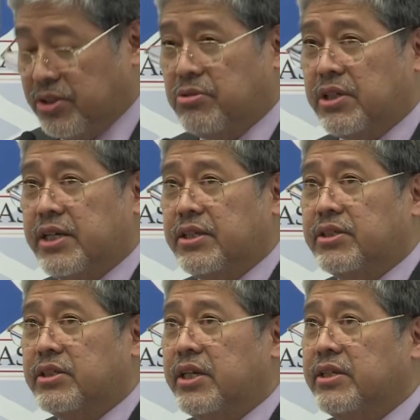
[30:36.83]
the United
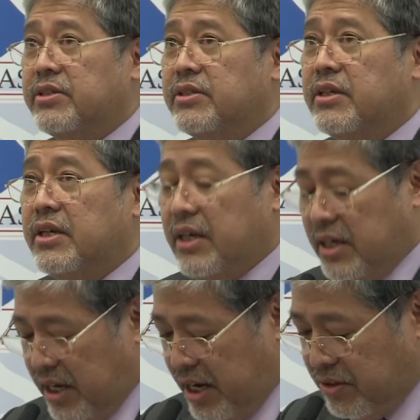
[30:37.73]
States
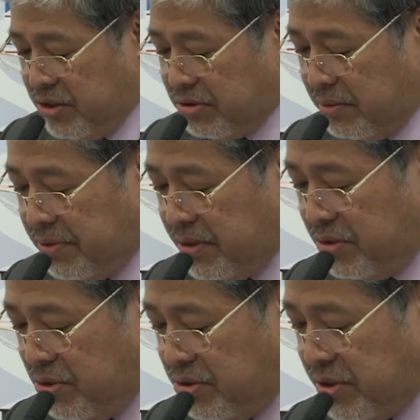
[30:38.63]
and the
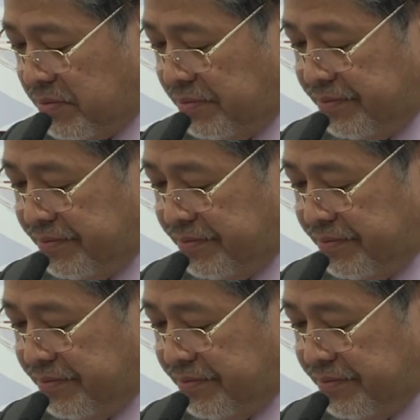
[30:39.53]
European Union.